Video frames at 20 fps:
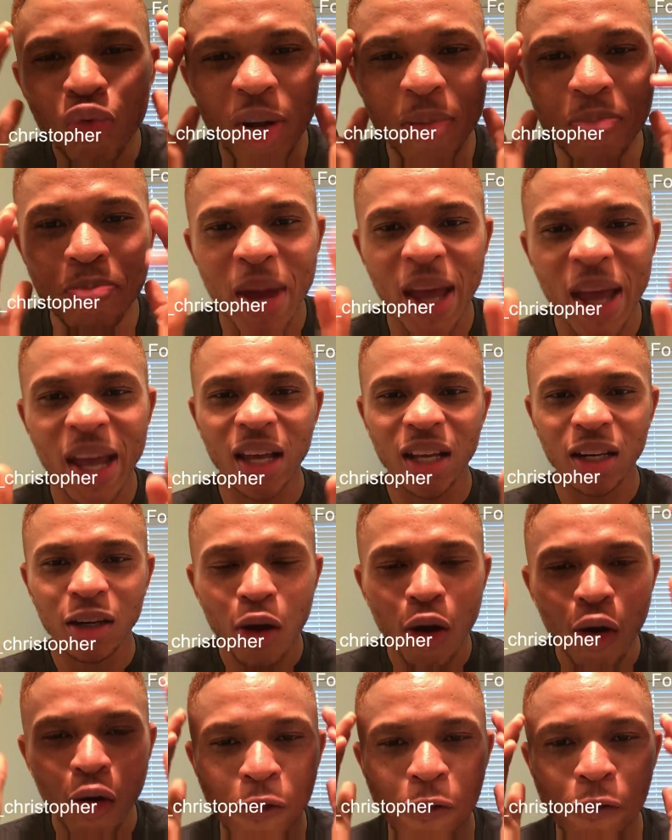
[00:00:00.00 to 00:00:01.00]

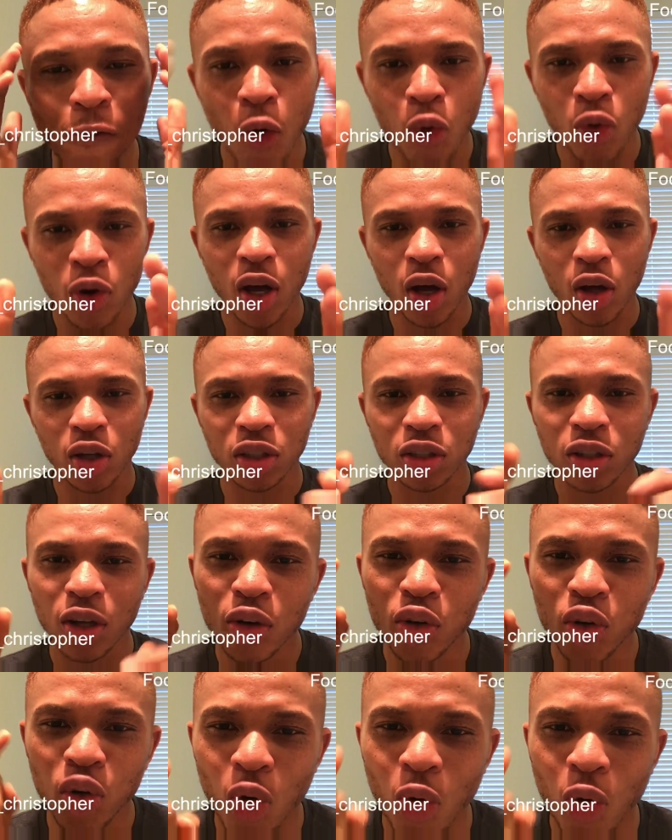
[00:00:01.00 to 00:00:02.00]
remain
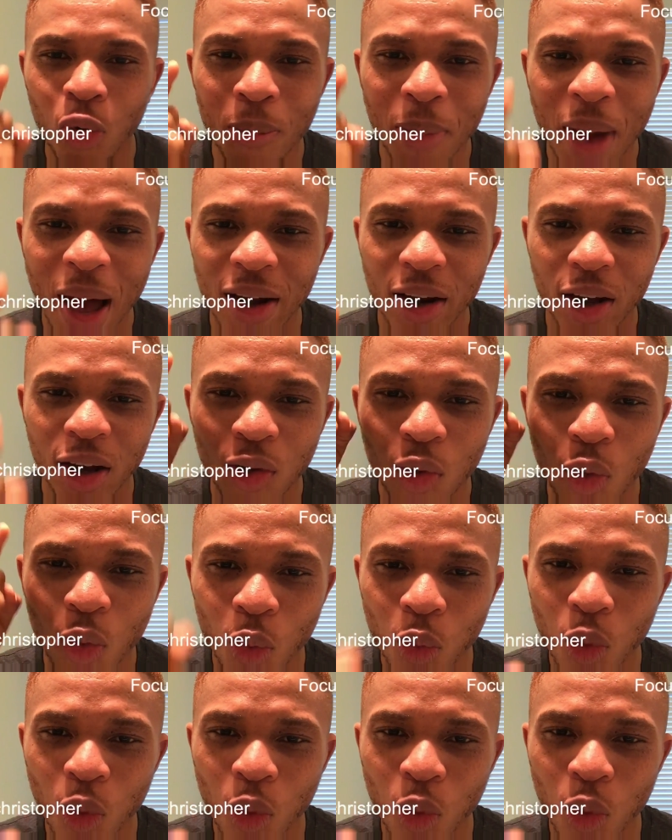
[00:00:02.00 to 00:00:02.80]
focused no matter